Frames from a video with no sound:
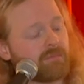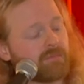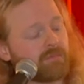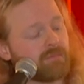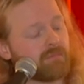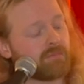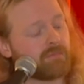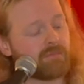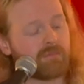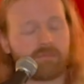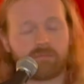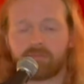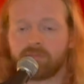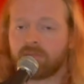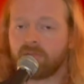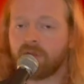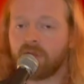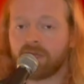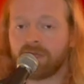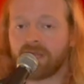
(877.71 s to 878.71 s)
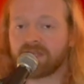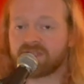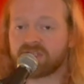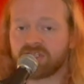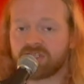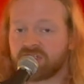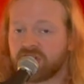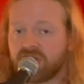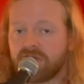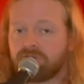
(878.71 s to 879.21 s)
And that's a G.
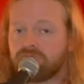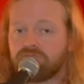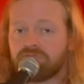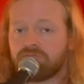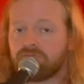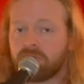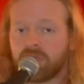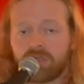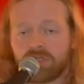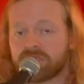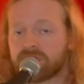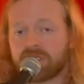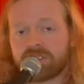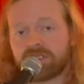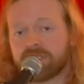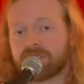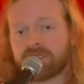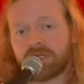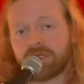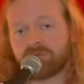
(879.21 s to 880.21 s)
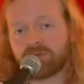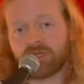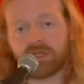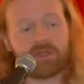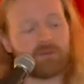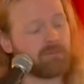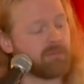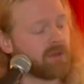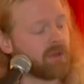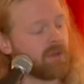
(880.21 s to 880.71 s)
It's just the same shape.
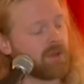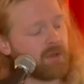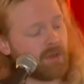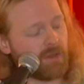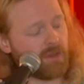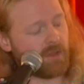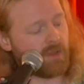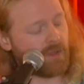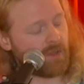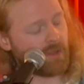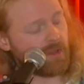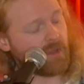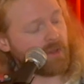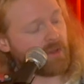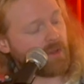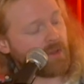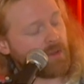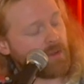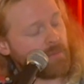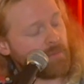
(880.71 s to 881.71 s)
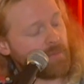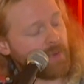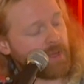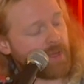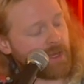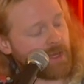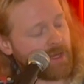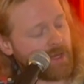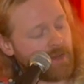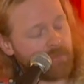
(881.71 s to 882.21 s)
But last
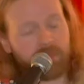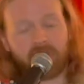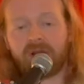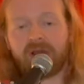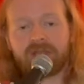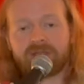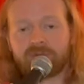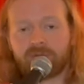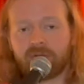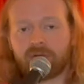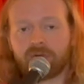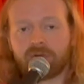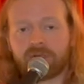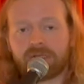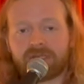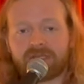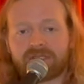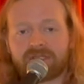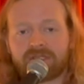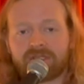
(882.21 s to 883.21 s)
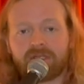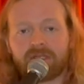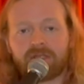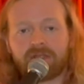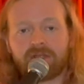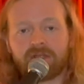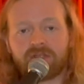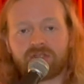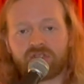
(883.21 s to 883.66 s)
but not least, the G chord.